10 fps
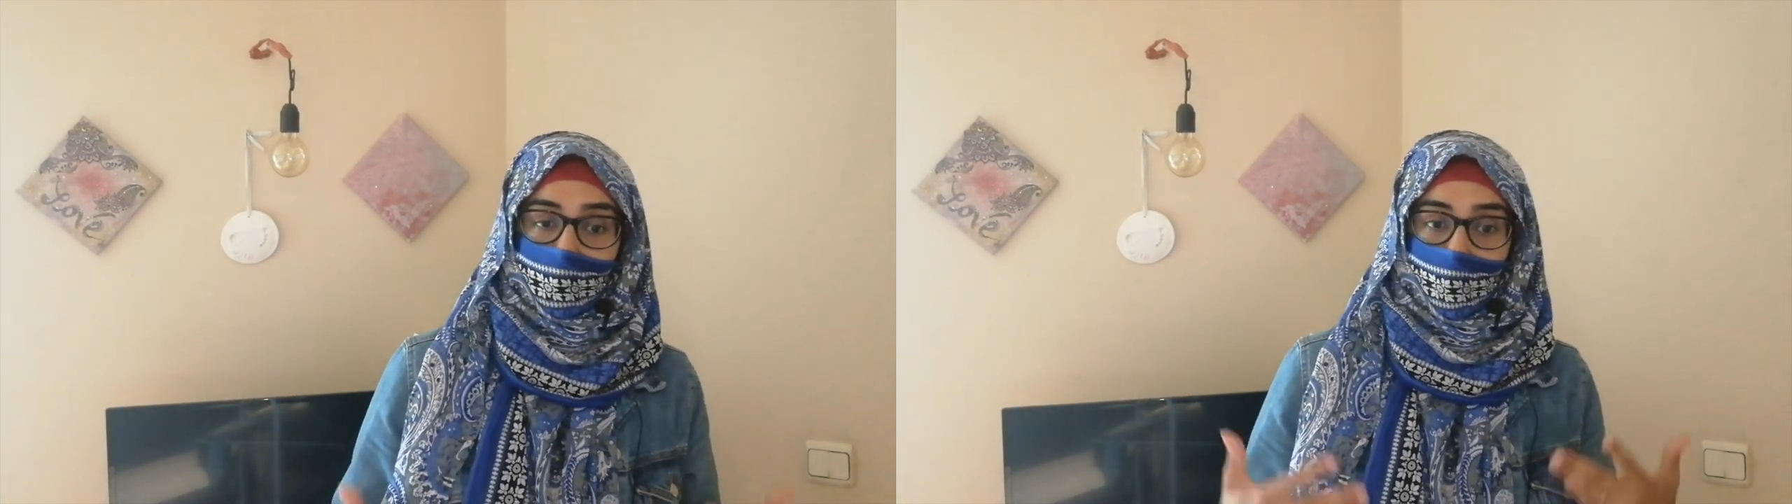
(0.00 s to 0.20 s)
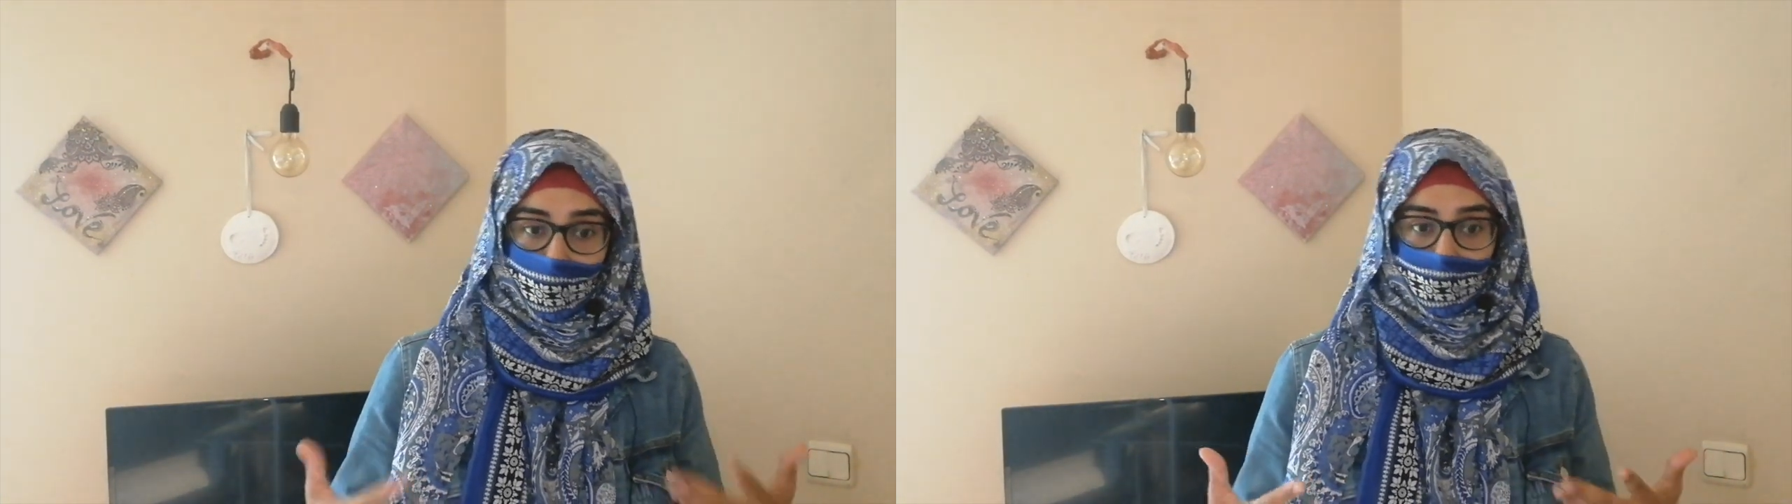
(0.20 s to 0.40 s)
a
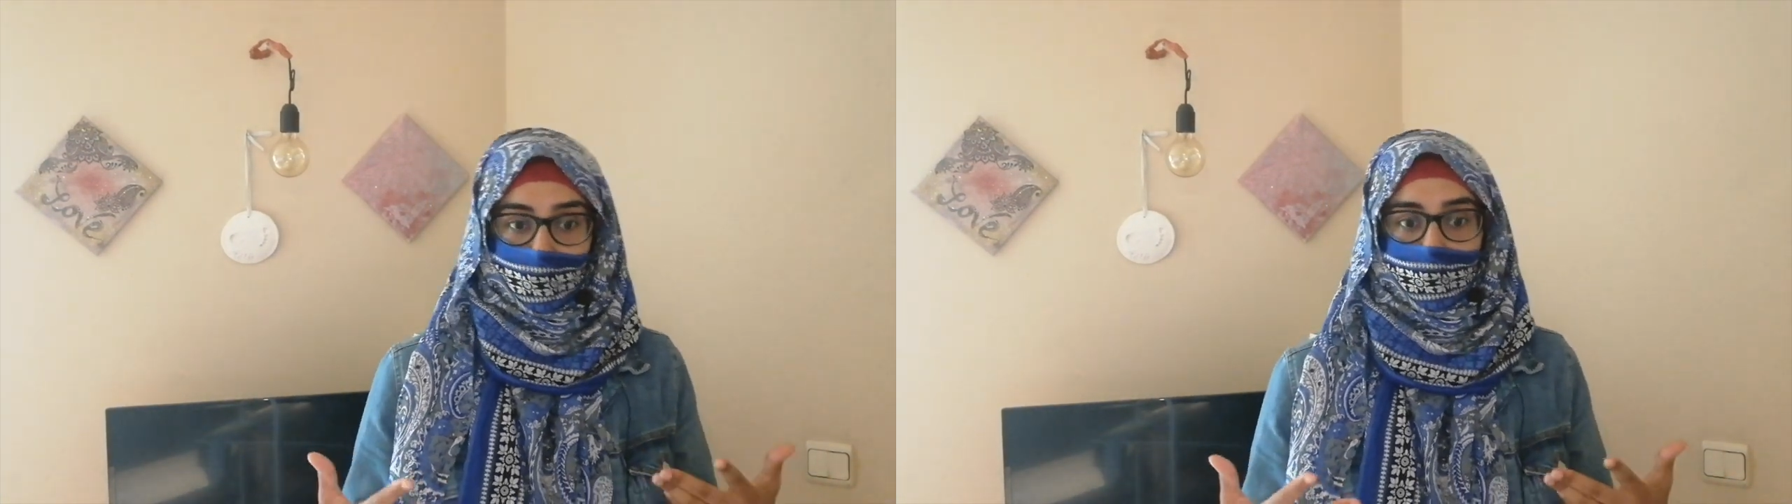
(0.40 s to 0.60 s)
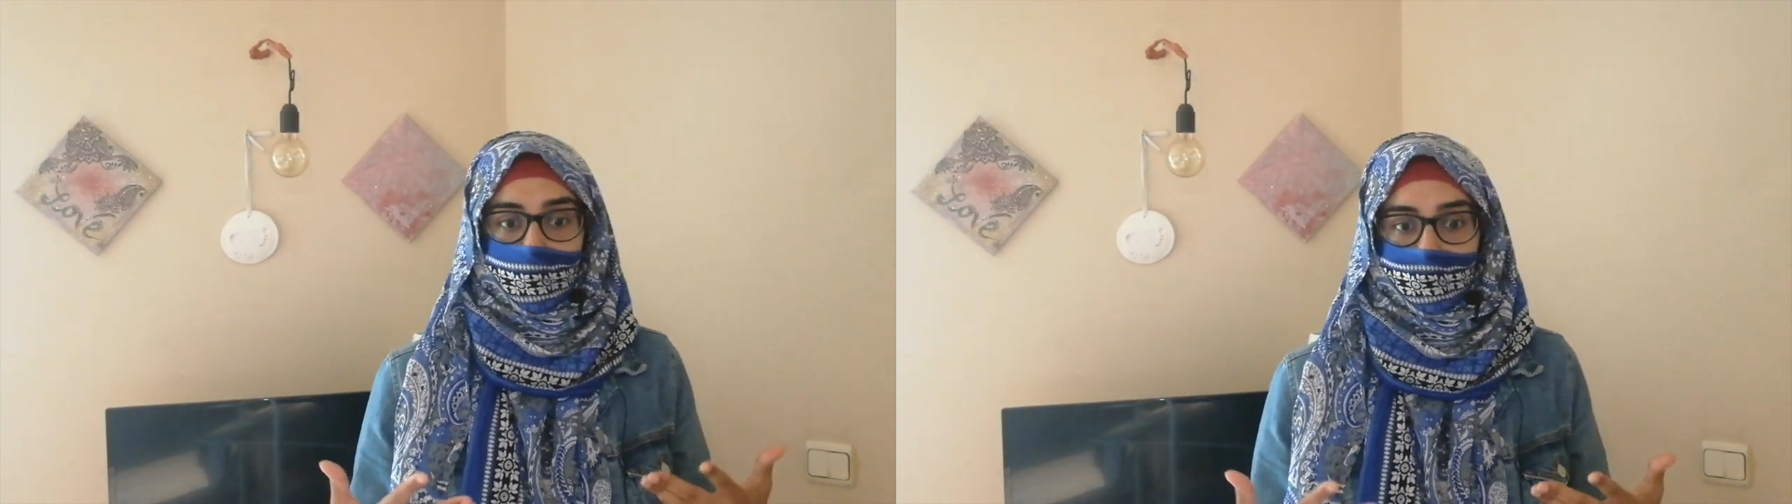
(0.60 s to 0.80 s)
lot
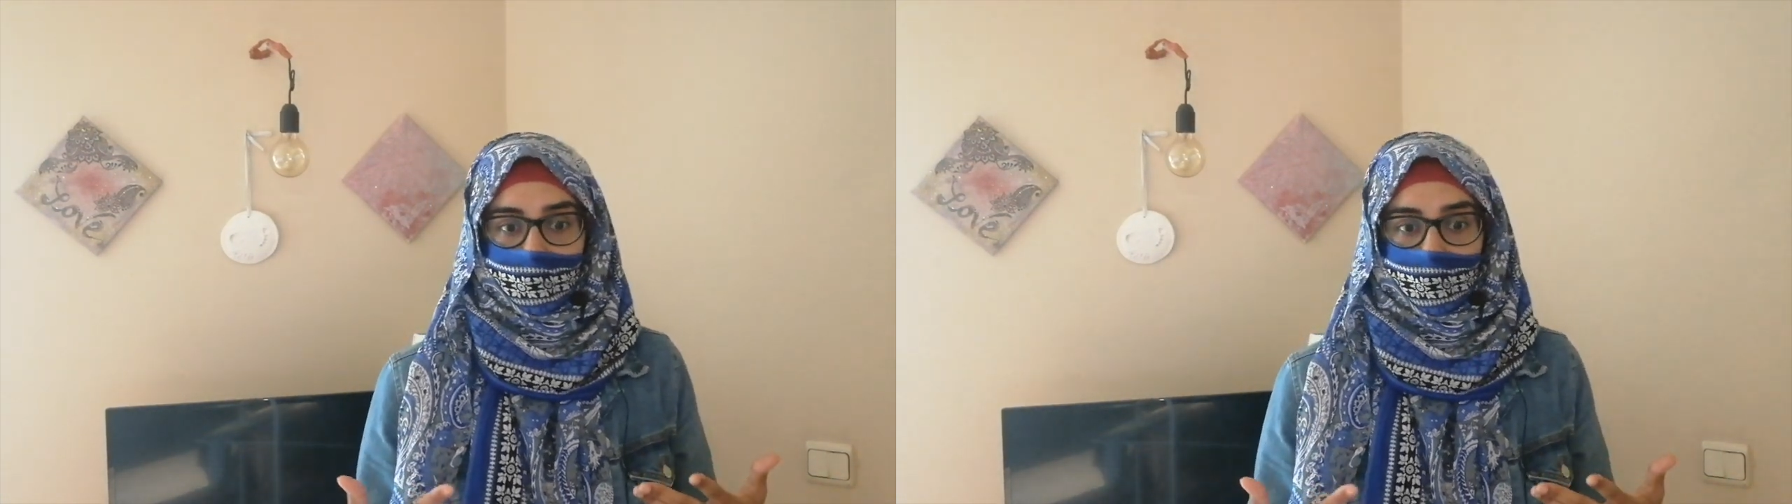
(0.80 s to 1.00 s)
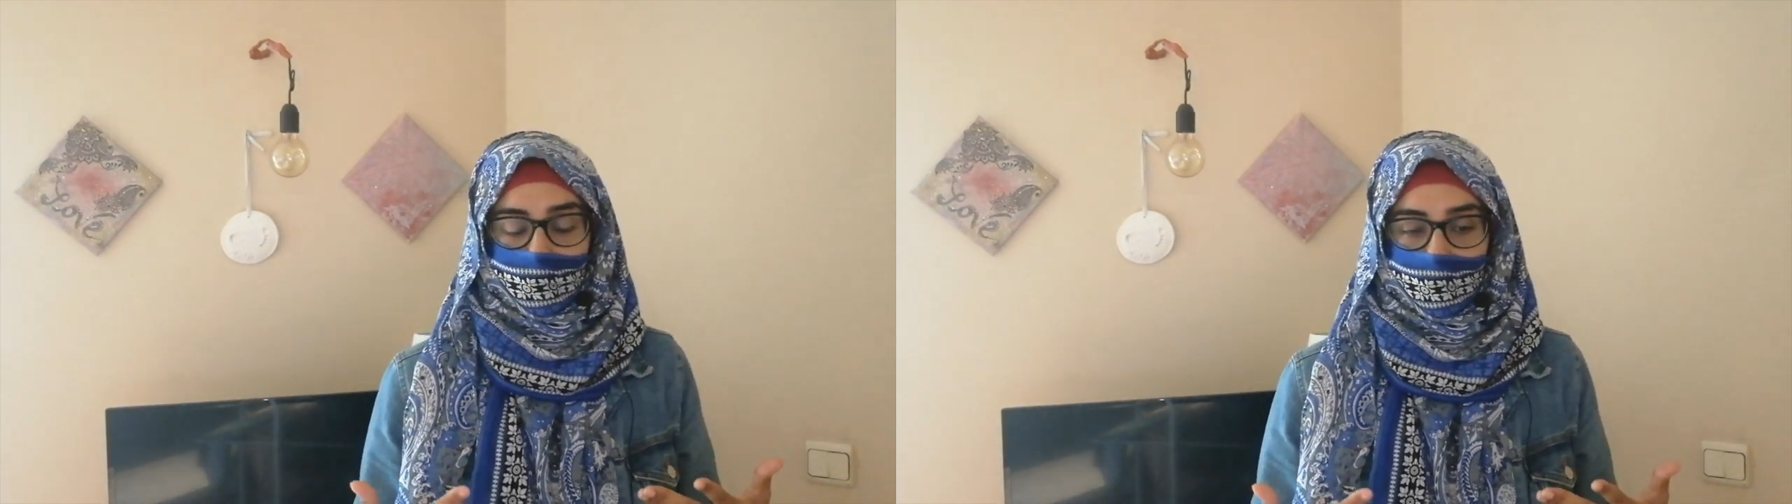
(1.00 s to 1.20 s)
of
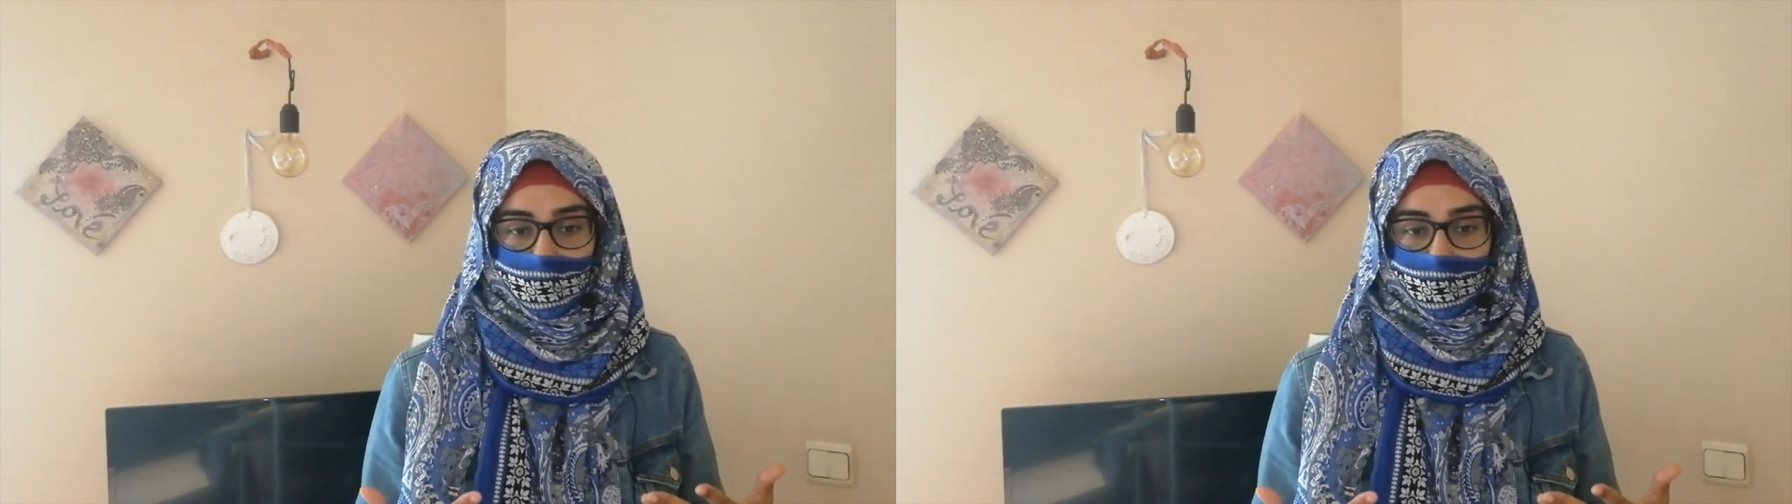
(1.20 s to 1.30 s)
effort